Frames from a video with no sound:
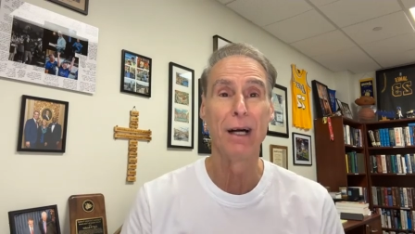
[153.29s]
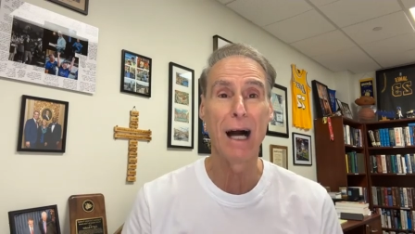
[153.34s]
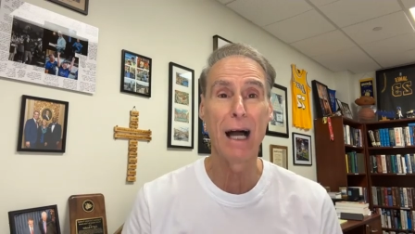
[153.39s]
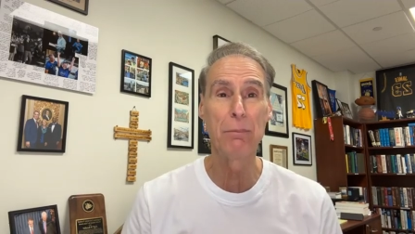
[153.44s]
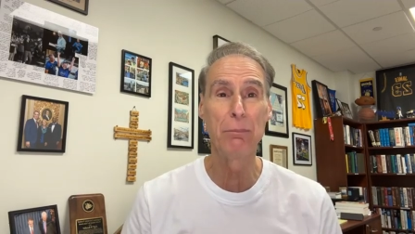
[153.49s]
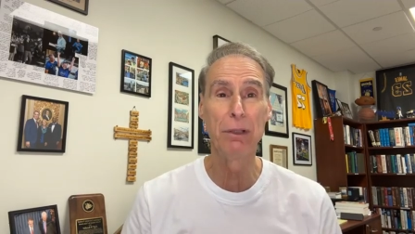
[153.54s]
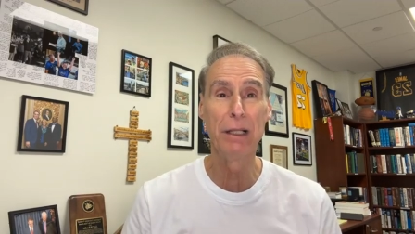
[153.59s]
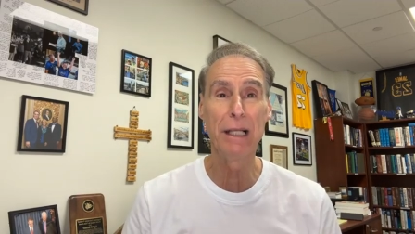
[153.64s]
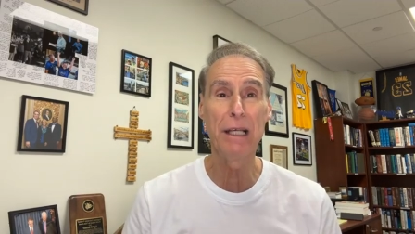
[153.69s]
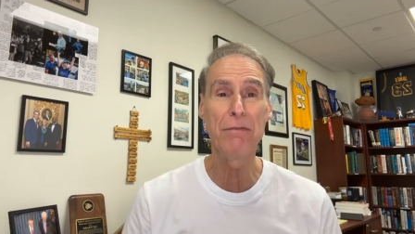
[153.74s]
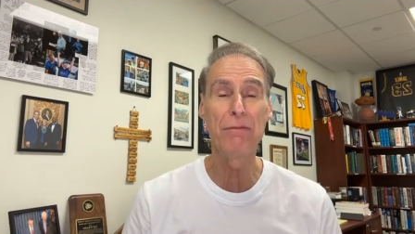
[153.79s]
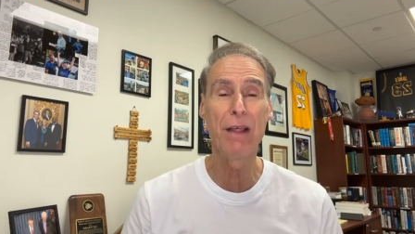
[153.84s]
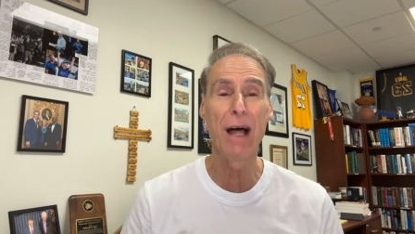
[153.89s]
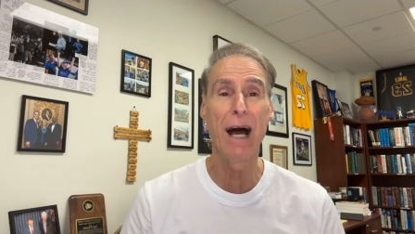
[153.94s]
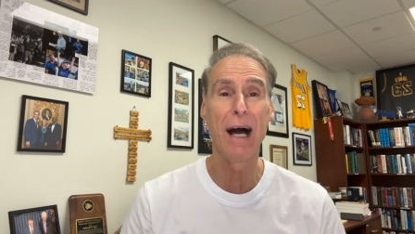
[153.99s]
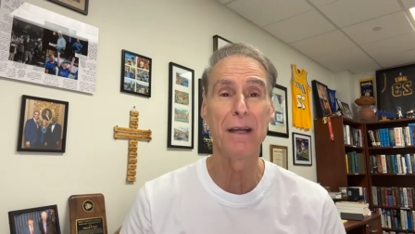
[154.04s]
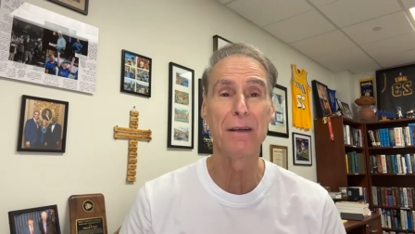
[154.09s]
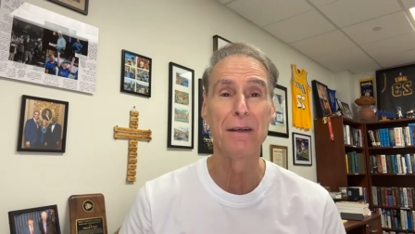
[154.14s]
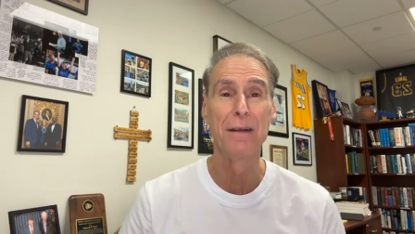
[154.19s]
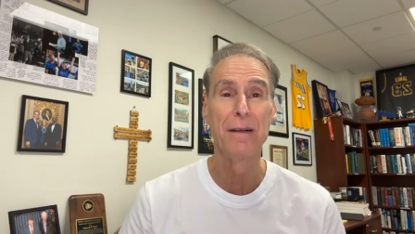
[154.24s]
I believe
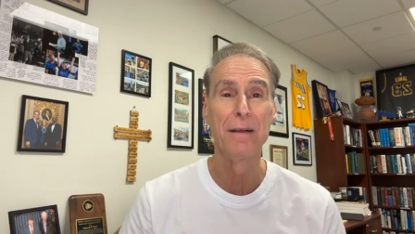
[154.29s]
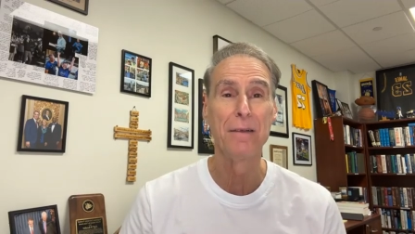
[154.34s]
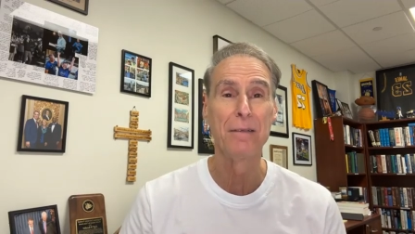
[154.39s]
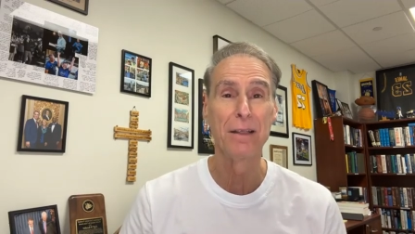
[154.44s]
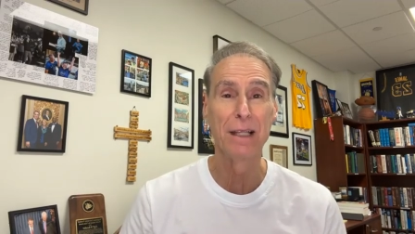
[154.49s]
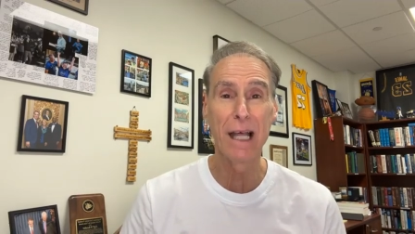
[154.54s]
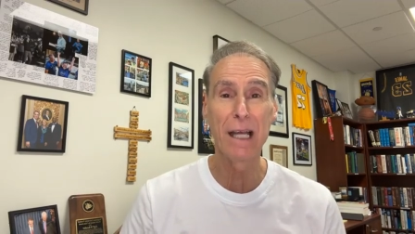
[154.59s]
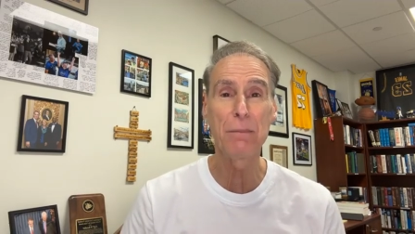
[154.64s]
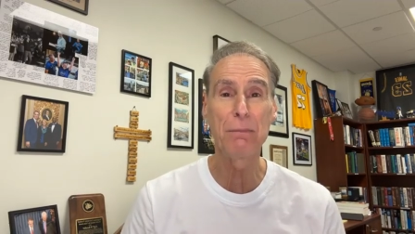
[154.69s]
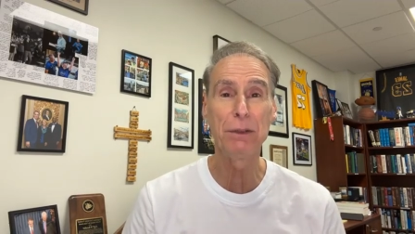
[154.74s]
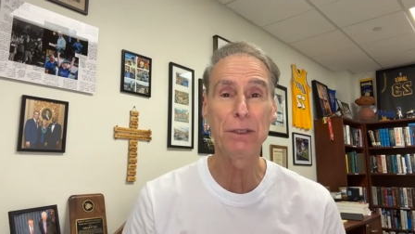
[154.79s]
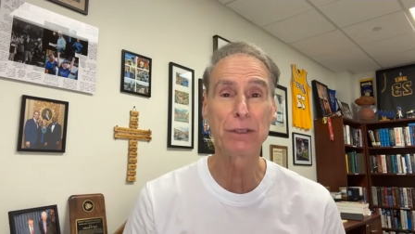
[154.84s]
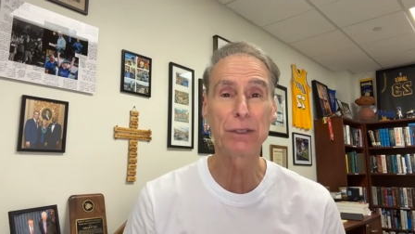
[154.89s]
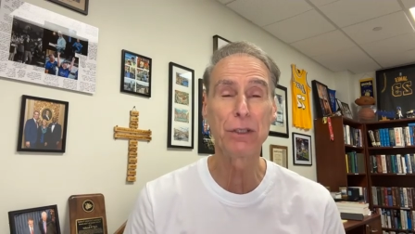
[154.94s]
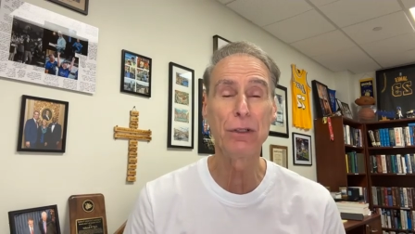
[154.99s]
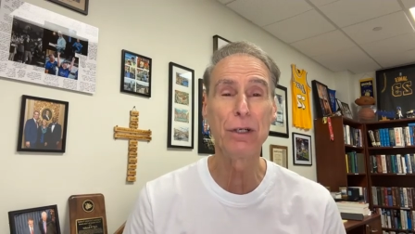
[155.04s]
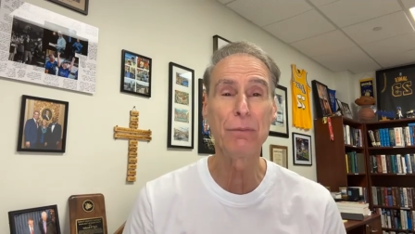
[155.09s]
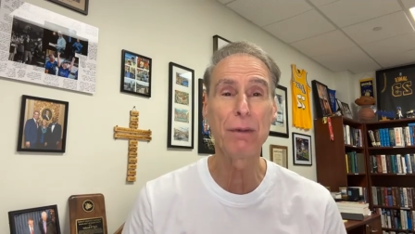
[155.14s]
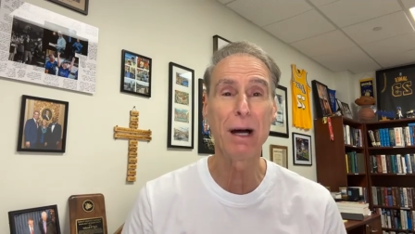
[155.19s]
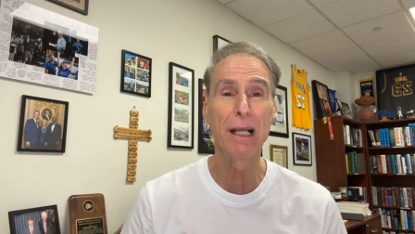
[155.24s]
that. Let it be
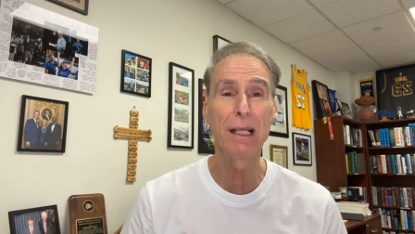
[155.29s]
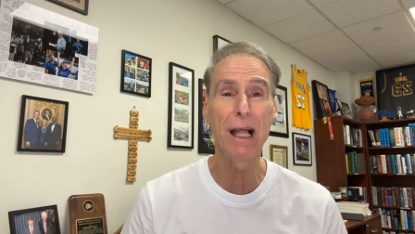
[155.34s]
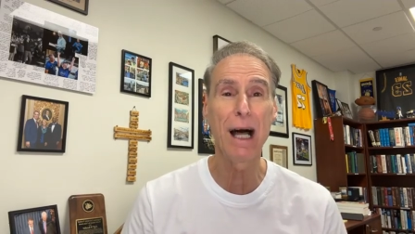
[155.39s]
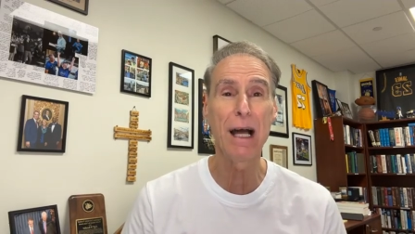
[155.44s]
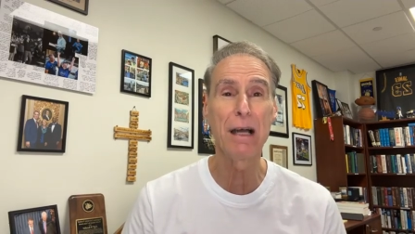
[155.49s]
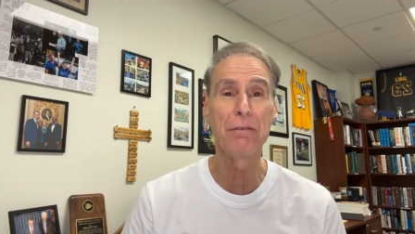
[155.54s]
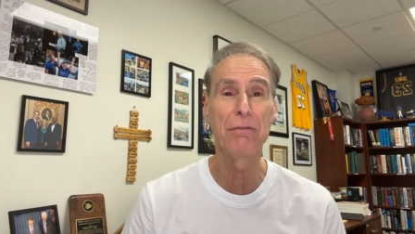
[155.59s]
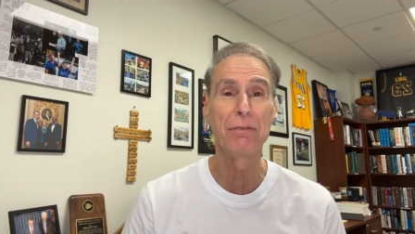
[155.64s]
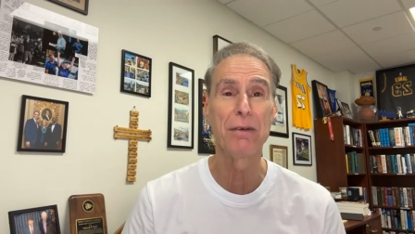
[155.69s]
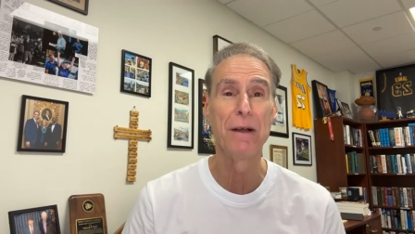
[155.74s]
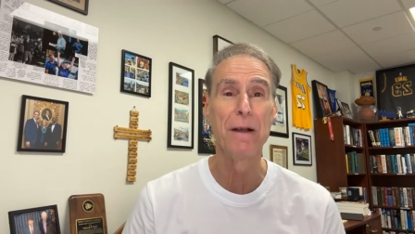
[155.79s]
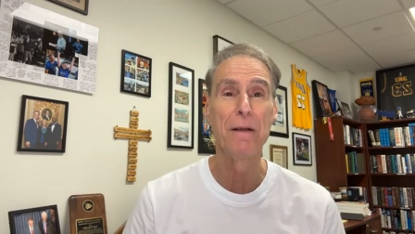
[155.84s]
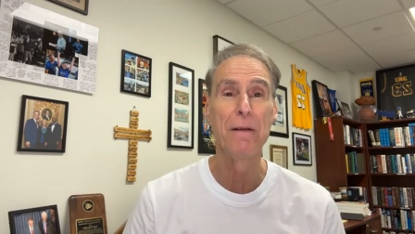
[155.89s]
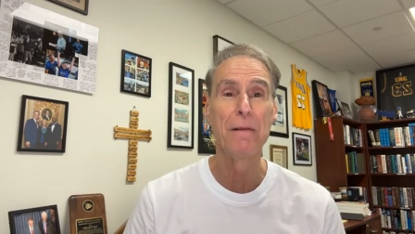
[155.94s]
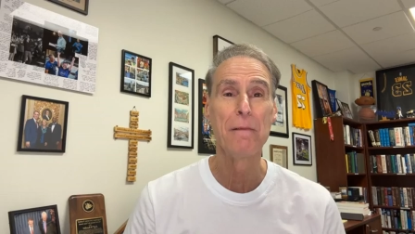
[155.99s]
true in my life.